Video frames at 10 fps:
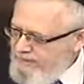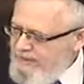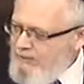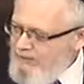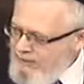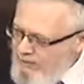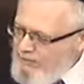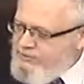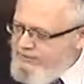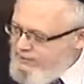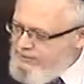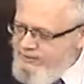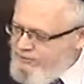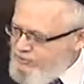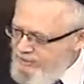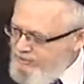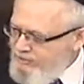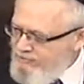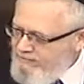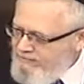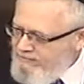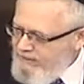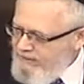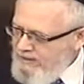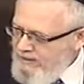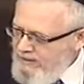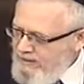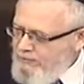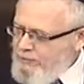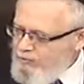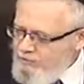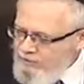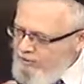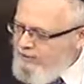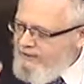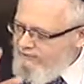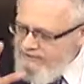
And when he was immersed in that shir, if you look at him,